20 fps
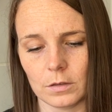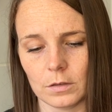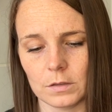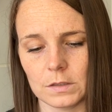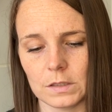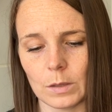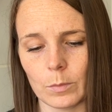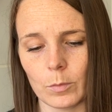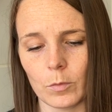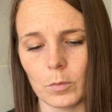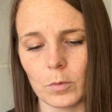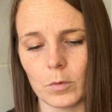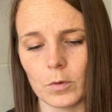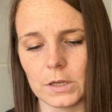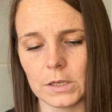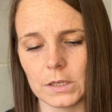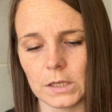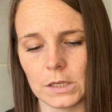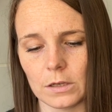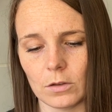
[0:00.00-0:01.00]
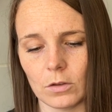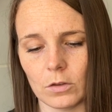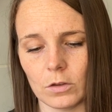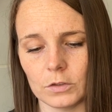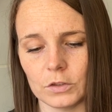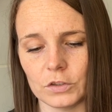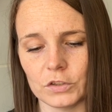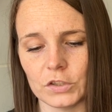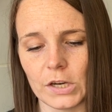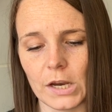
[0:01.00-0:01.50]
double point
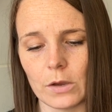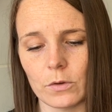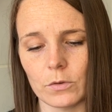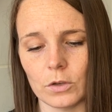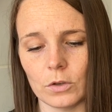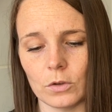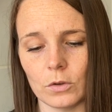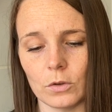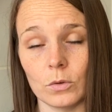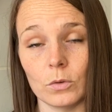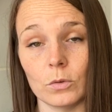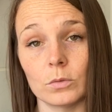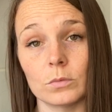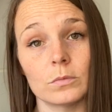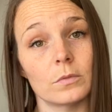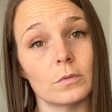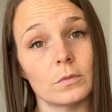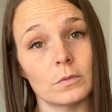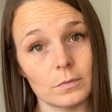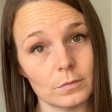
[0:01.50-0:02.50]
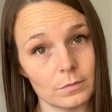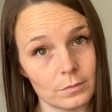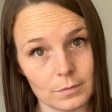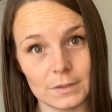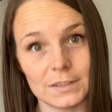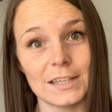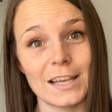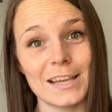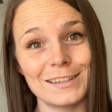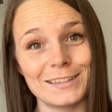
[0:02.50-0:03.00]
needles, ChowGoo,
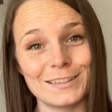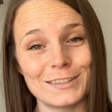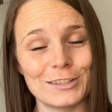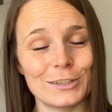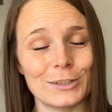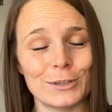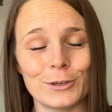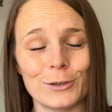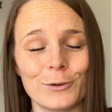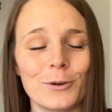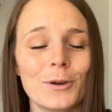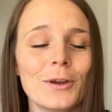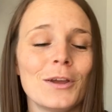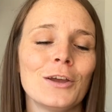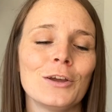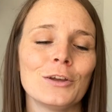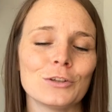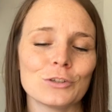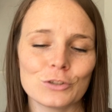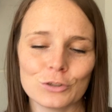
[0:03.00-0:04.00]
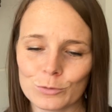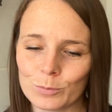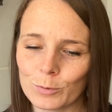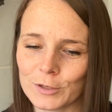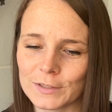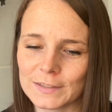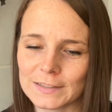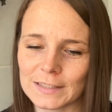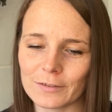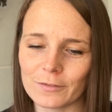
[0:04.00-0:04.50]
size 2,
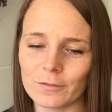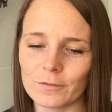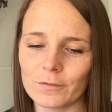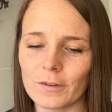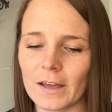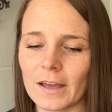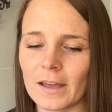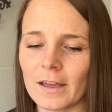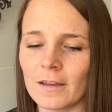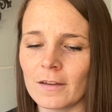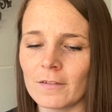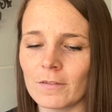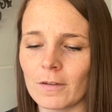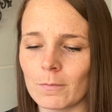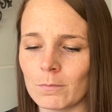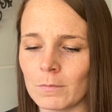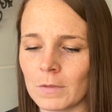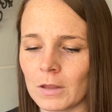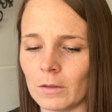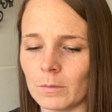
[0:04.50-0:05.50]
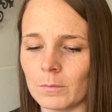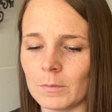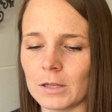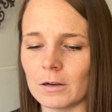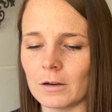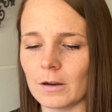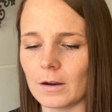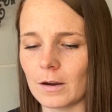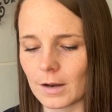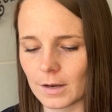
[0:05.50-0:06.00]
2.75
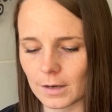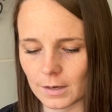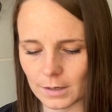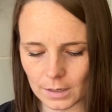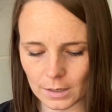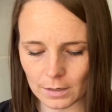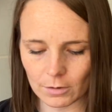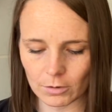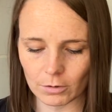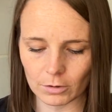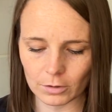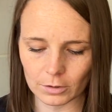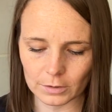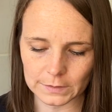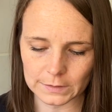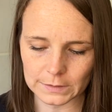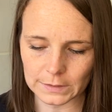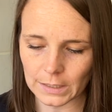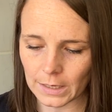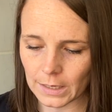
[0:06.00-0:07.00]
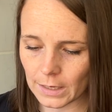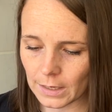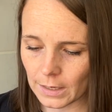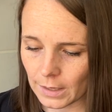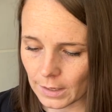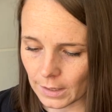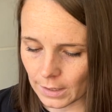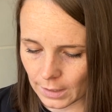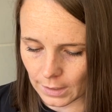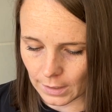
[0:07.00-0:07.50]
millimeter needles,
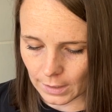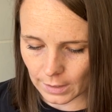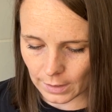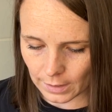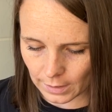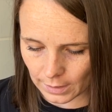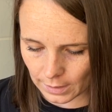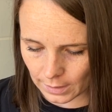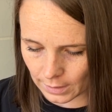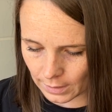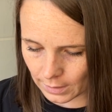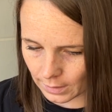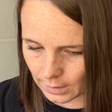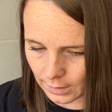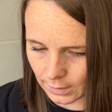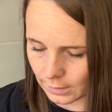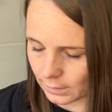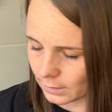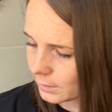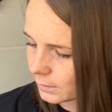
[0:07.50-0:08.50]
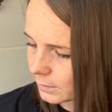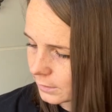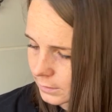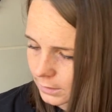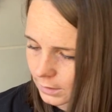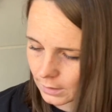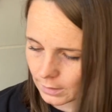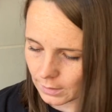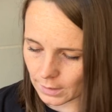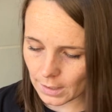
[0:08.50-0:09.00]
and
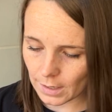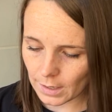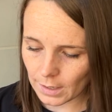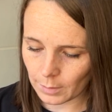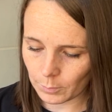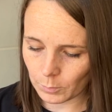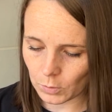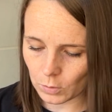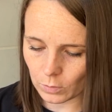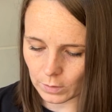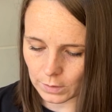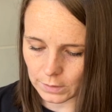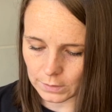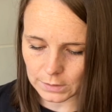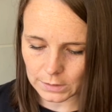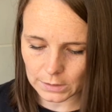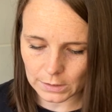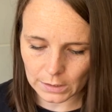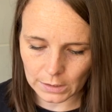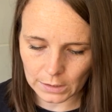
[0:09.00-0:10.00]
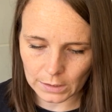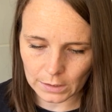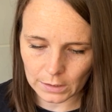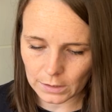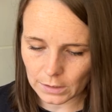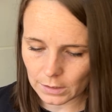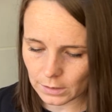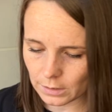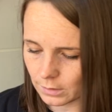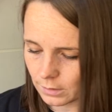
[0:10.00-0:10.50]
I'm going to need
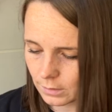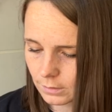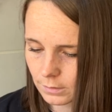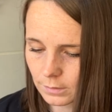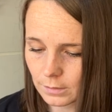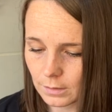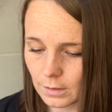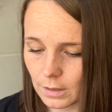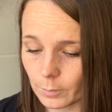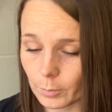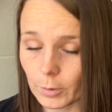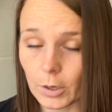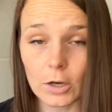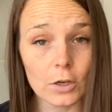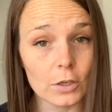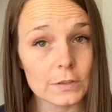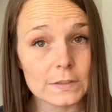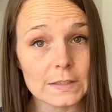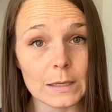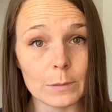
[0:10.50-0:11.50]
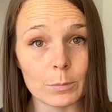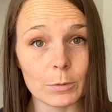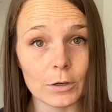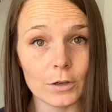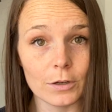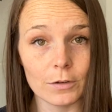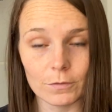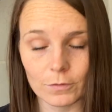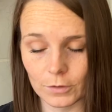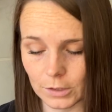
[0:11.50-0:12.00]
a progress
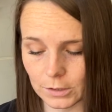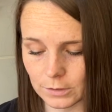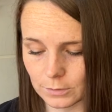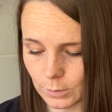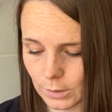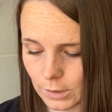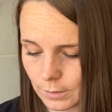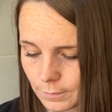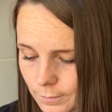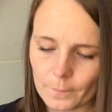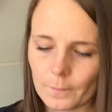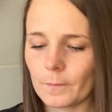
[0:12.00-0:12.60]
keeper for this one.